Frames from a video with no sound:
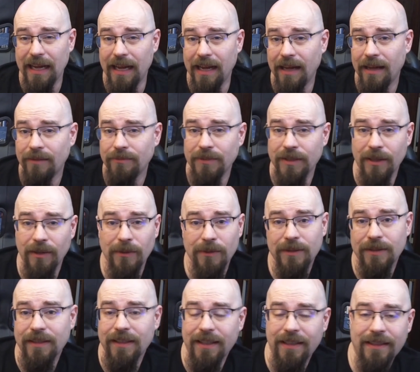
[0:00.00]
I'm an
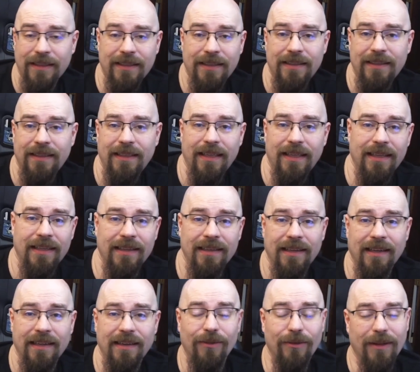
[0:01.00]
older guy and
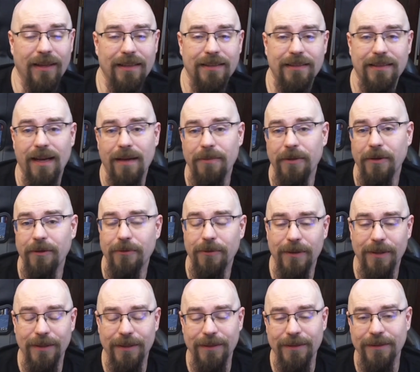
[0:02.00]
I don't like shopping for
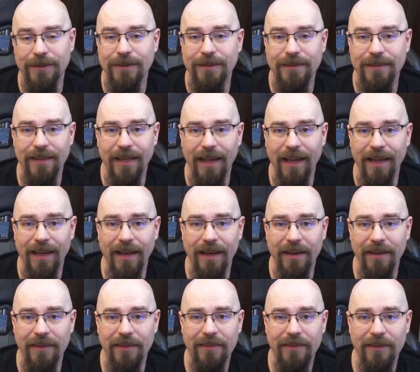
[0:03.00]
clothes,
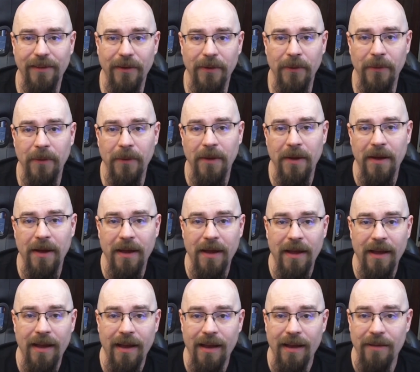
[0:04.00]
and so
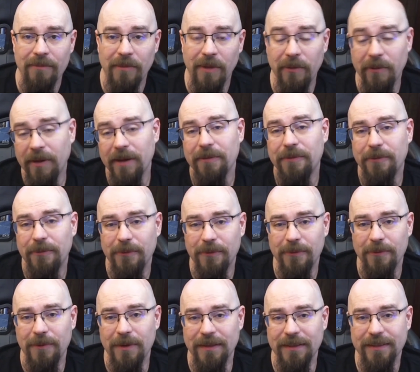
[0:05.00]
my wife
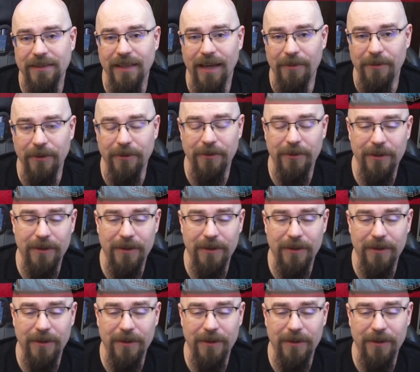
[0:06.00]
went shopping for